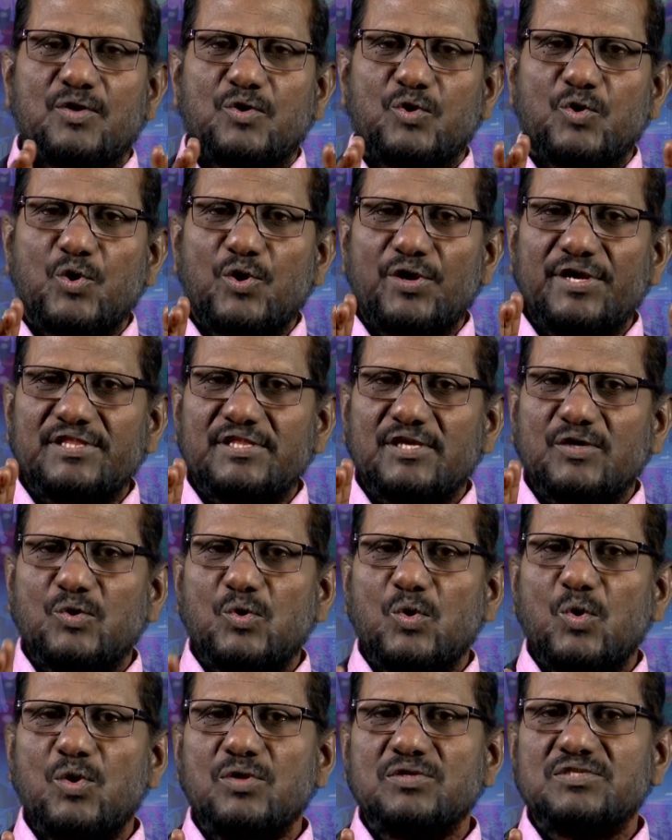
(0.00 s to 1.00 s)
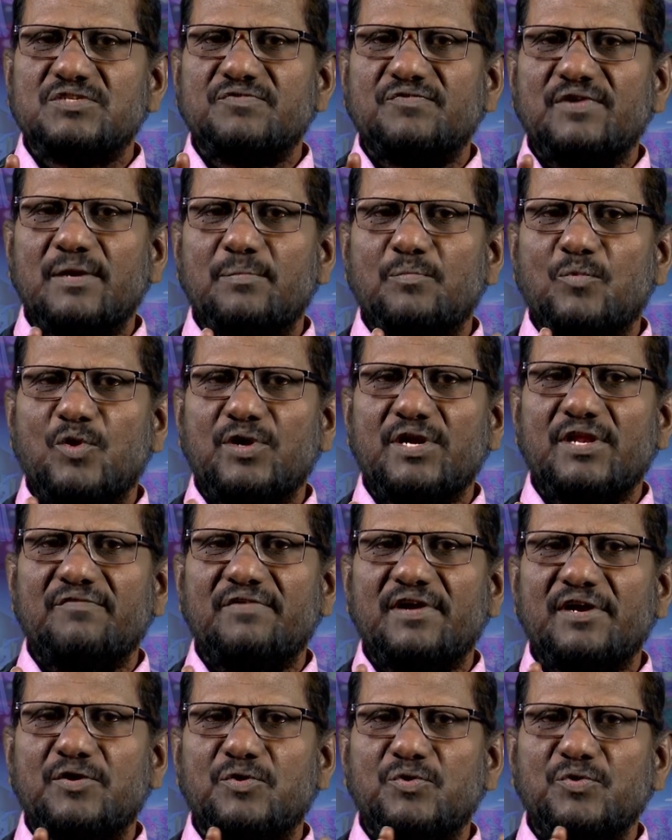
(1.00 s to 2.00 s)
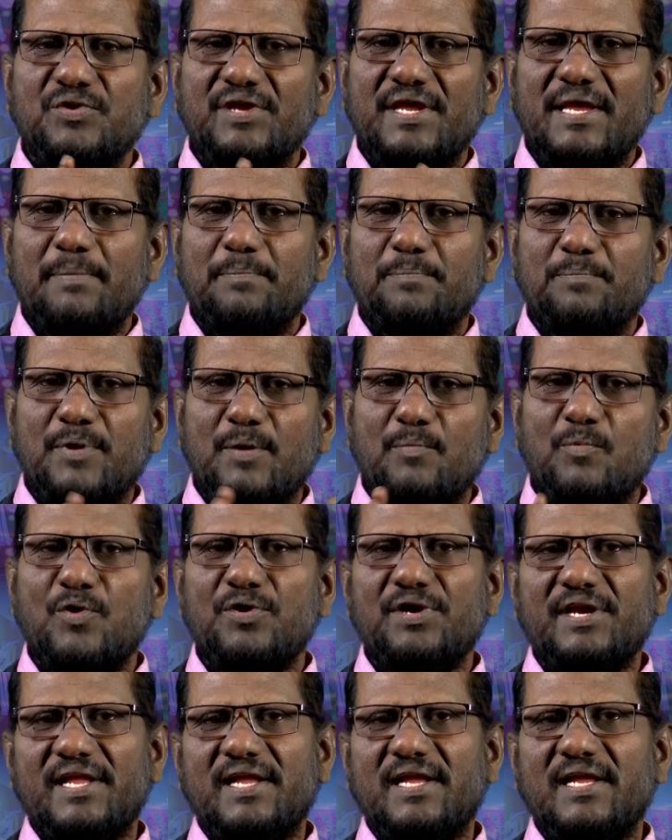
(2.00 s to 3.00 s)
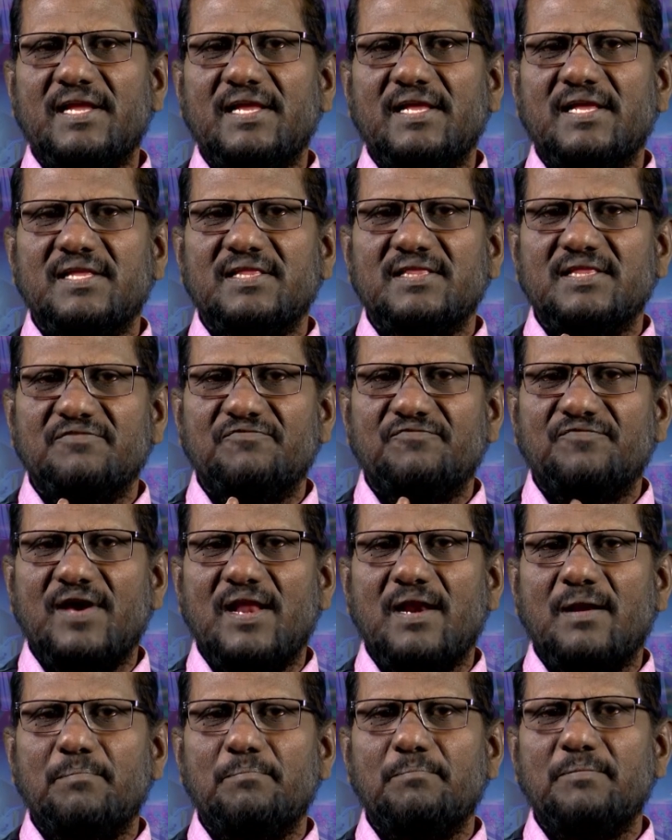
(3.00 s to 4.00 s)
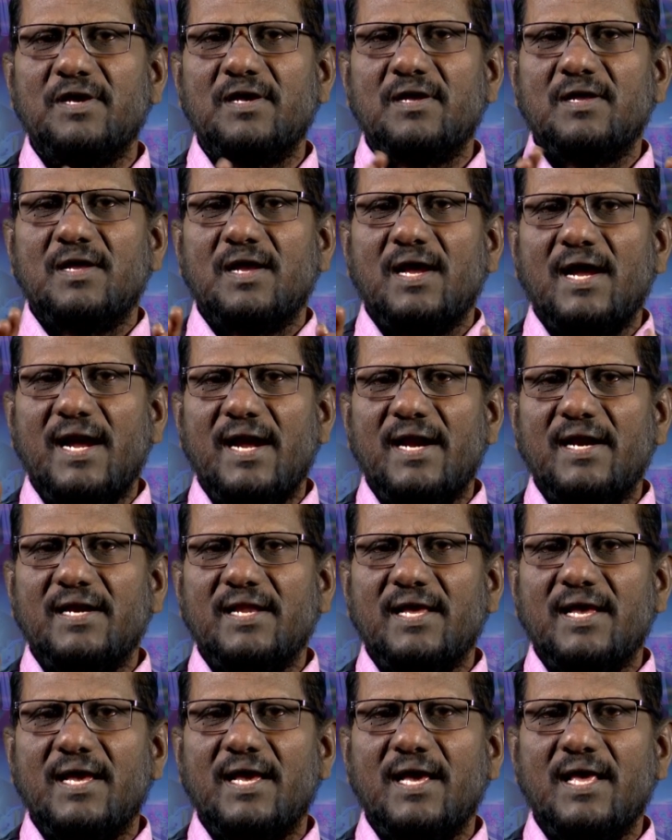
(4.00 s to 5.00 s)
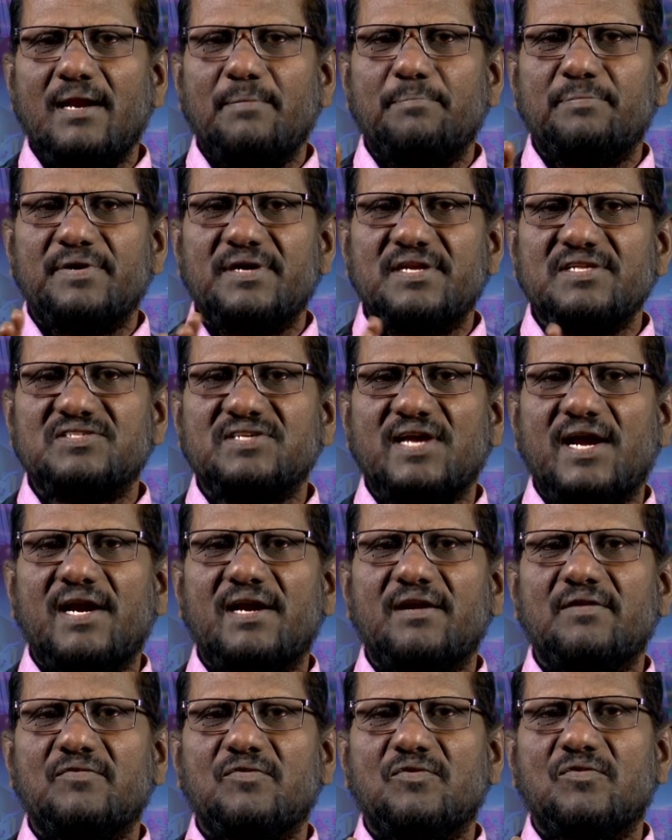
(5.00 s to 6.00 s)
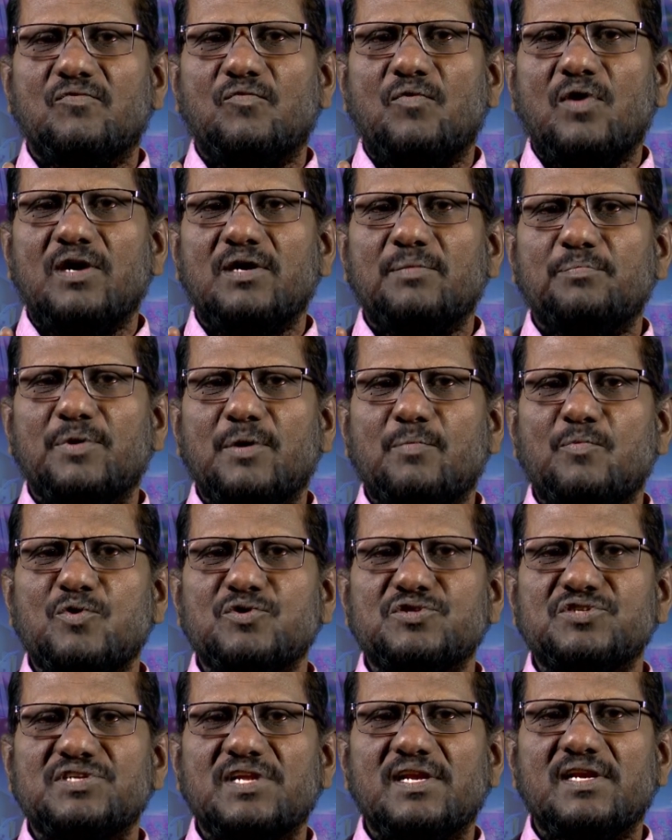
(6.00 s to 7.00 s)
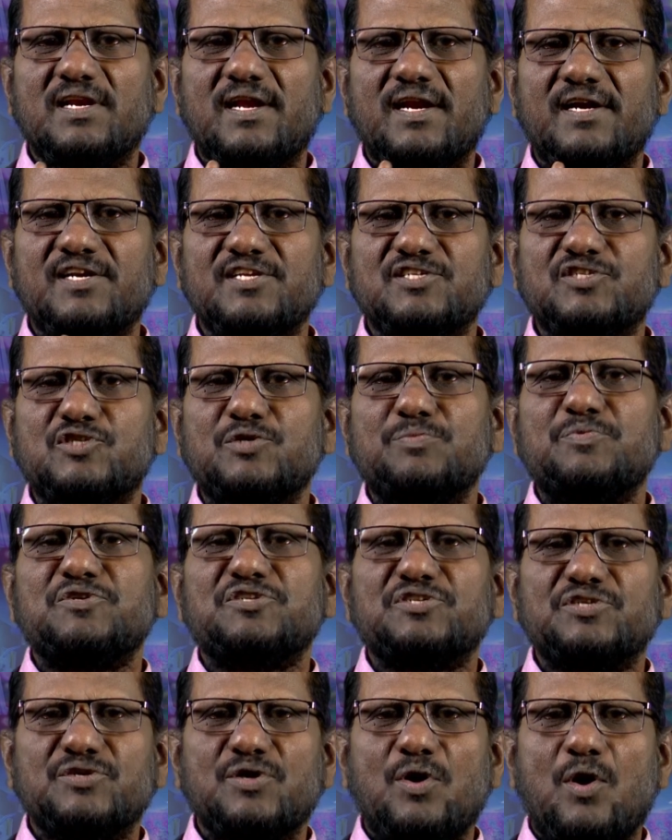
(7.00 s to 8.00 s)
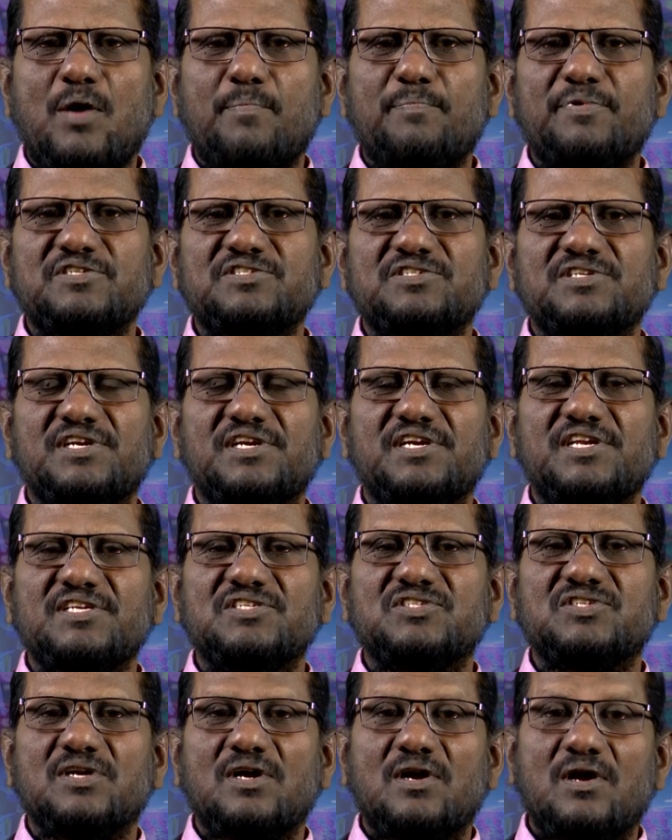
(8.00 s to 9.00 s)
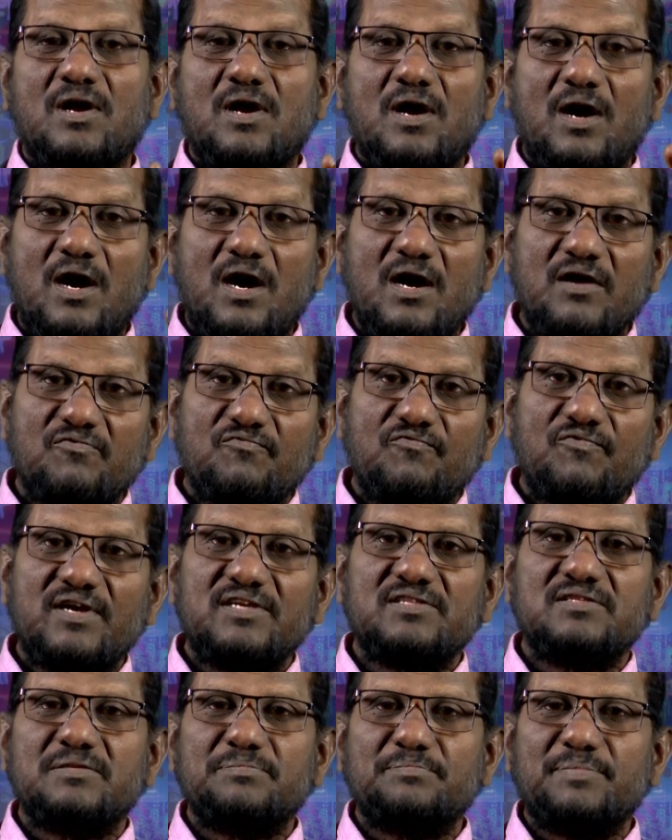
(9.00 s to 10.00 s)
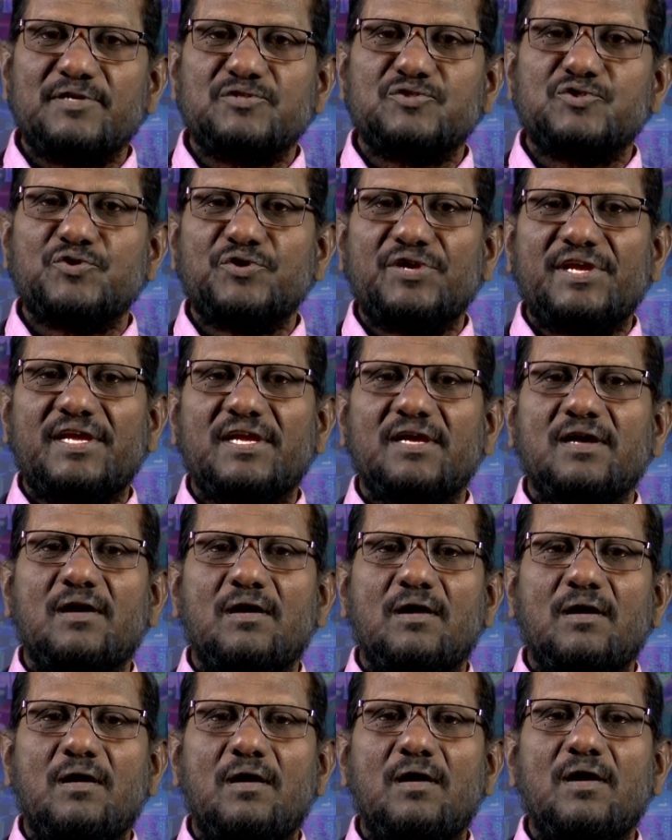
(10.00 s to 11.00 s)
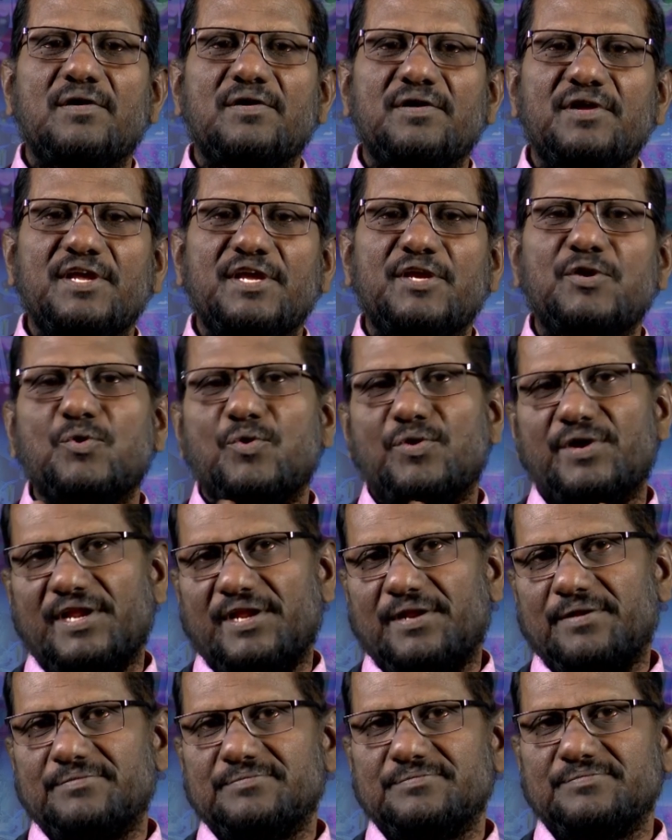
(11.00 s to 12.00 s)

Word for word: Knowing the goals will motivate to keep promoting the film and help decide what promotional and distribution opportunities are worth pursuing or ignoring.